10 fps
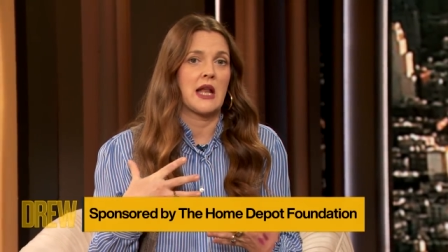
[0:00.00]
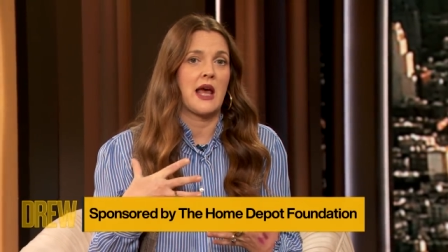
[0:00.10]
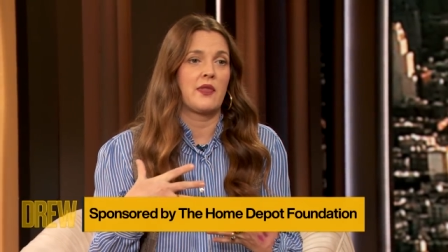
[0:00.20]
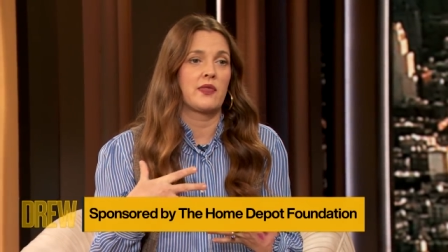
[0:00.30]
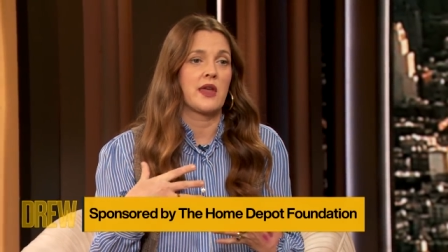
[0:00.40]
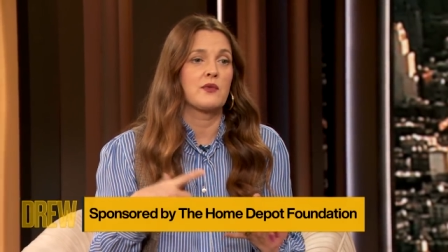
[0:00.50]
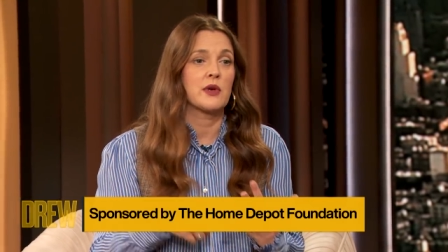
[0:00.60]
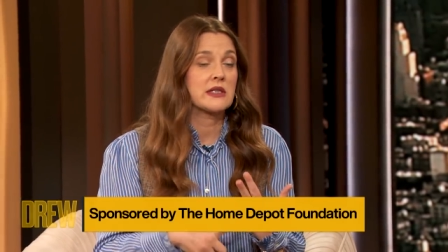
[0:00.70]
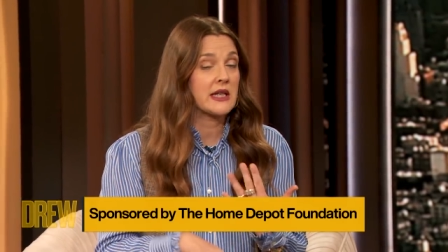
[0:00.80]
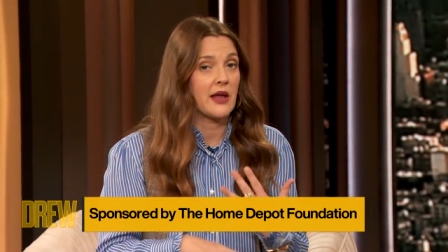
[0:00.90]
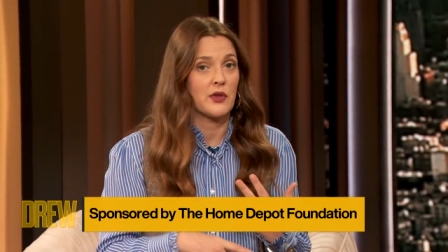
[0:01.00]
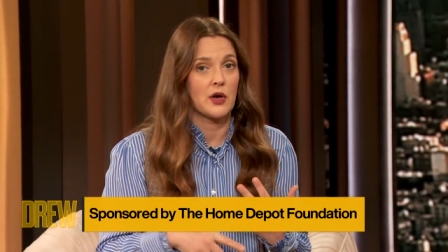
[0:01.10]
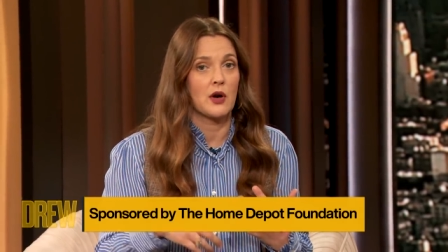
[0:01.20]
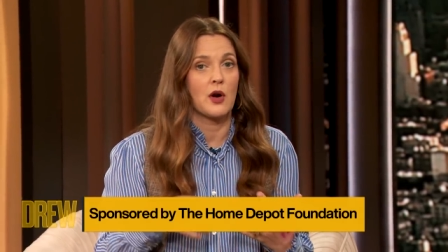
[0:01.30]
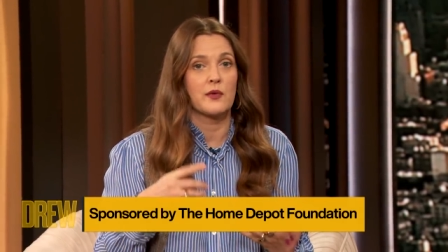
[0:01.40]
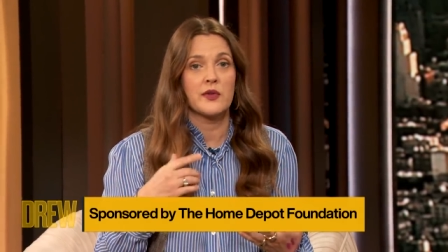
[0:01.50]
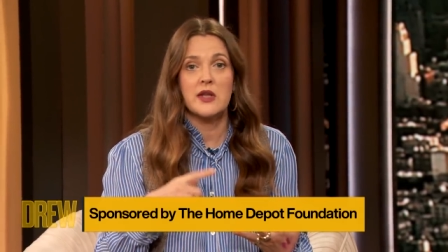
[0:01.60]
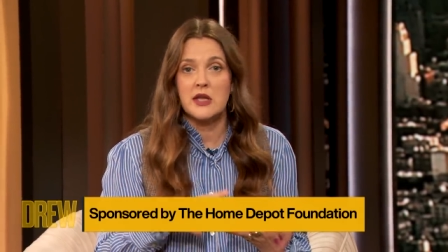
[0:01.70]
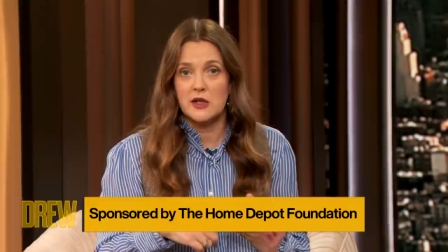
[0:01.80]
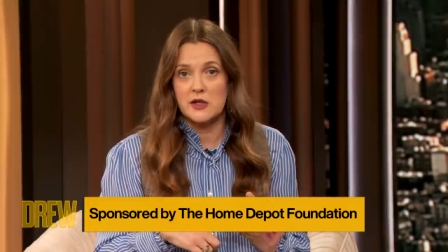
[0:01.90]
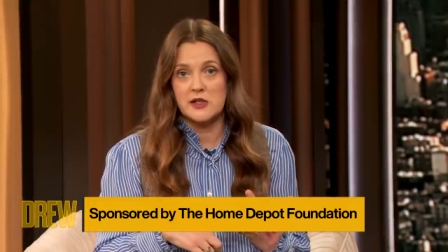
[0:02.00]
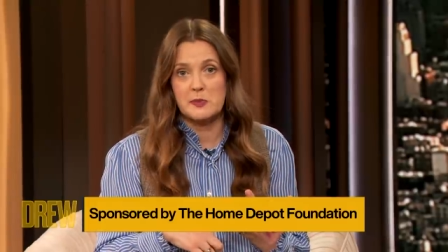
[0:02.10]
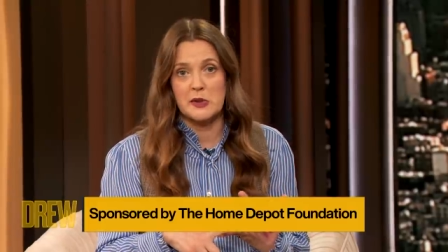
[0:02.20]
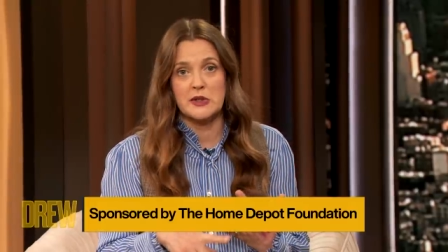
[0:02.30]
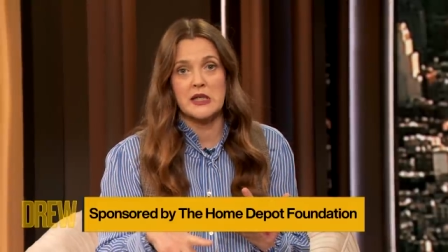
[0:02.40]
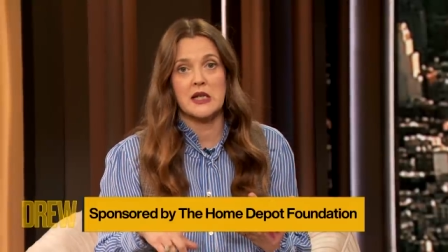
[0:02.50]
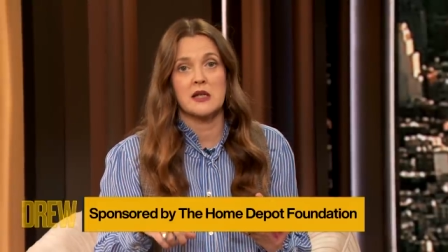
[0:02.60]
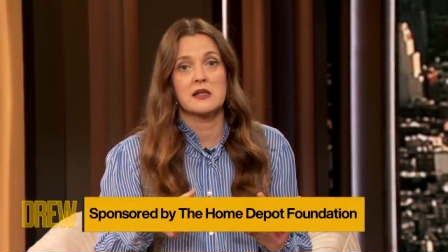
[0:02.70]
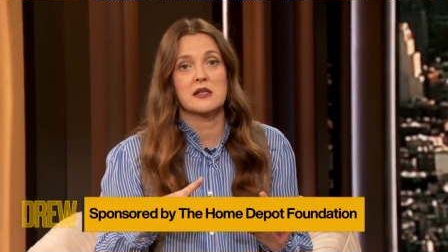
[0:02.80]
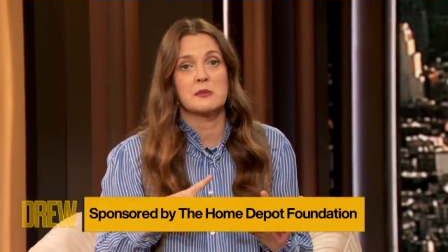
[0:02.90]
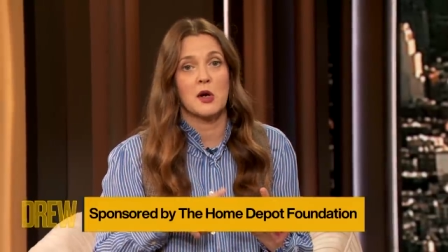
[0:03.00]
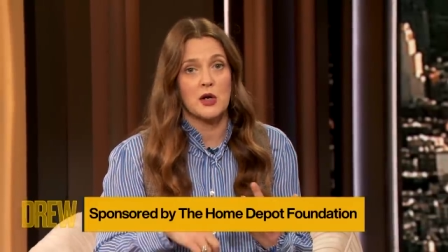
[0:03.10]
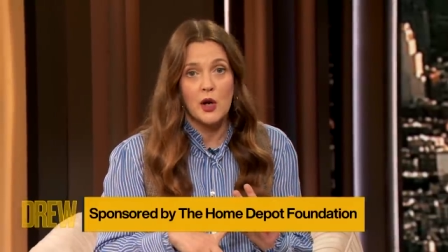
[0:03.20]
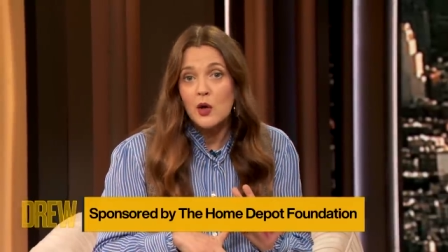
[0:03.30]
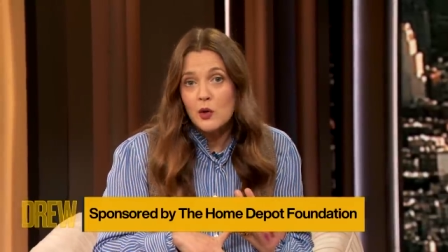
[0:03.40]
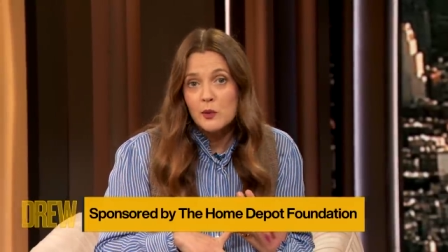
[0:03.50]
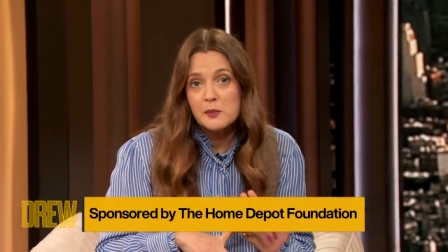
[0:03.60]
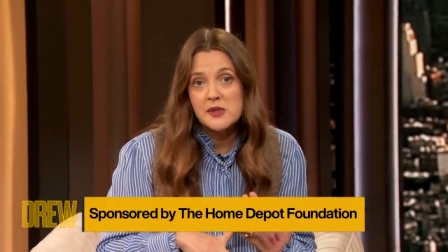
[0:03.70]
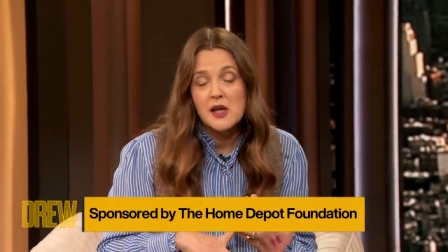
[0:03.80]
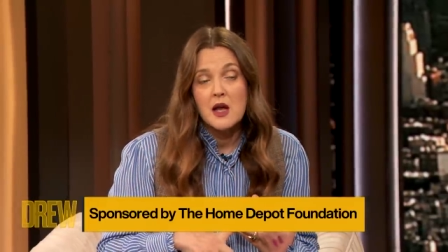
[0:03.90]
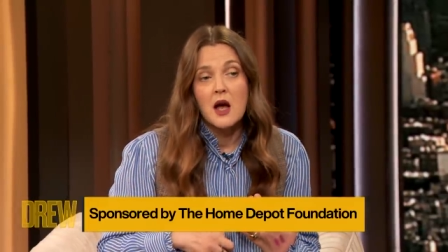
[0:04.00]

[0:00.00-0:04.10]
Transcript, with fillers: and they've worked together over the years building smart homes